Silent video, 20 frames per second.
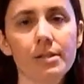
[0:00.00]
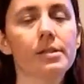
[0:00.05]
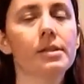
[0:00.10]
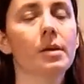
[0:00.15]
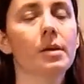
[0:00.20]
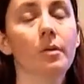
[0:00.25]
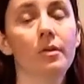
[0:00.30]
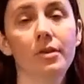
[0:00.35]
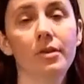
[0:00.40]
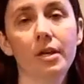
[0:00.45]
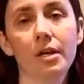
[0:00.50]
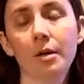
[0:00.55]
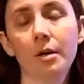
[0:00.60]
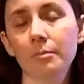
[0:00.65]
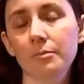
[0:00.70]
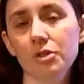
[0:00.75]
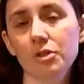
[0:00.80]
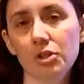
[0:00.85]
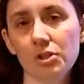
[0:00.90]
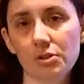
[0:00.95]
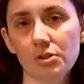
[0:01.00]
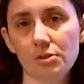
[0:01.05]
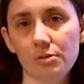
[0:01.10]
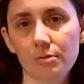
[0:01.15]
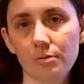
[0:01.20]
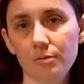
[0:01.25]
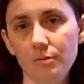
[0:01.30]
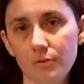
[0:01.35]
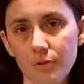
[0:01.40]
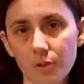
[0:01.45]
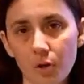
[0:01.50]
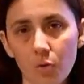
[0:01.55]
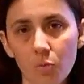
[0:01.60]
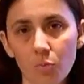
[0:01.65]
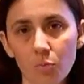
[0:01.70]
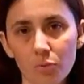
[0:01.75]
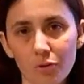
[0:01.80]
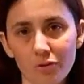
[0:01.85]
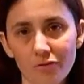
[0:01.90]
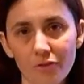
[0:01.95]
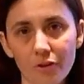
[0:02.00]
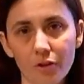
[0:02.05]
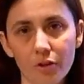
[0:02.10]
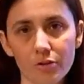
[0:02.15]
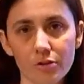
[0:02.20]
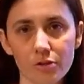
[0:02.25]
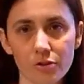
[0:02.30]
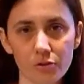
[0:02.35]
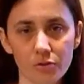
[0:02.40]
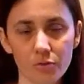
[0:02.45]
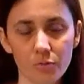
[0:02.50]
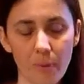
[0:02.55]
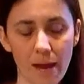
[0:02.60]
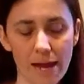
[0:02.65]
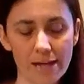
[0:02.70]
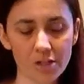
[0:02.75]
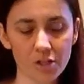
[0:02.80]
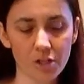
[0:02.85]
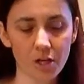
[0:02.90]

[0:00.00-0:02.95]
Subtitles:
Some of them just don't prefer to batch